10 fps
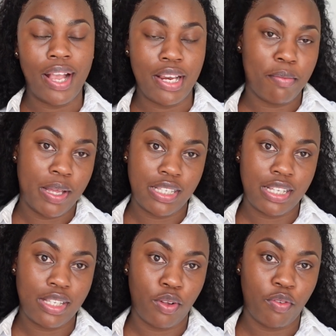any
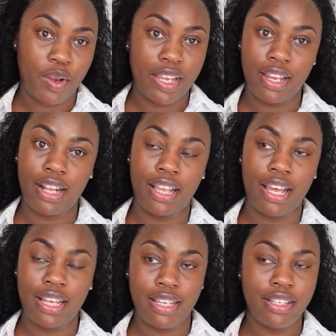basic software that there
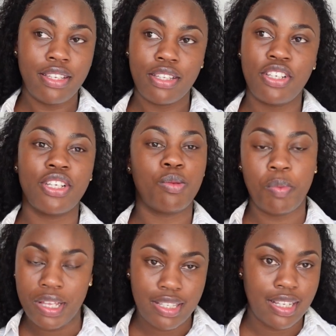is. Just
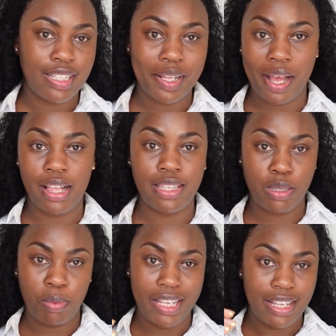basics: cut,
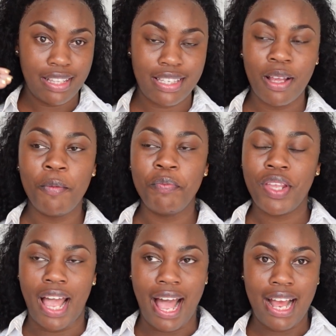split,
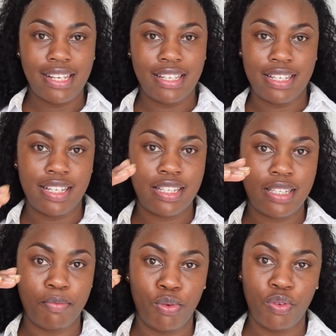add
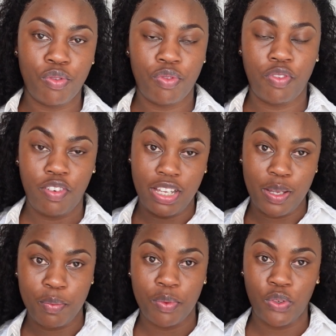this, move,
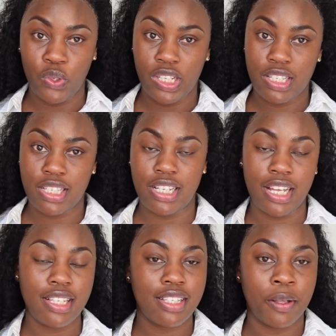flip, do those things.